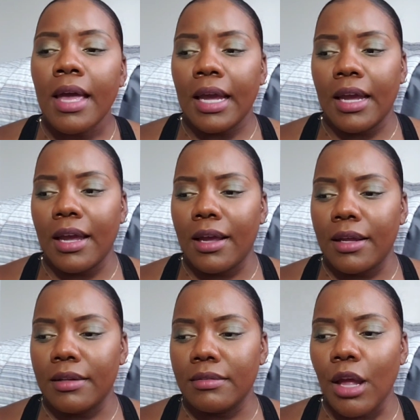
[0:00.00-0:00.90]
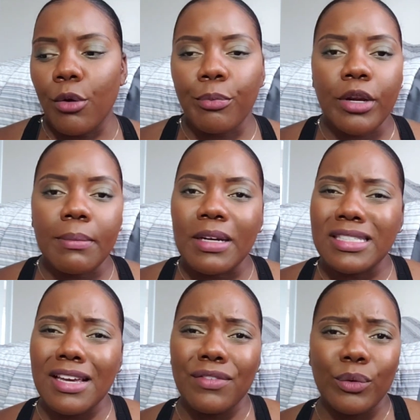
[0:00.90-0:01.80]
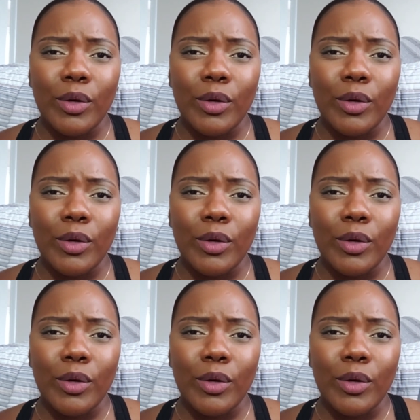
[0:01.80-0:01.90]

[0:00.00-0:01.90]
and they were pretty much giving a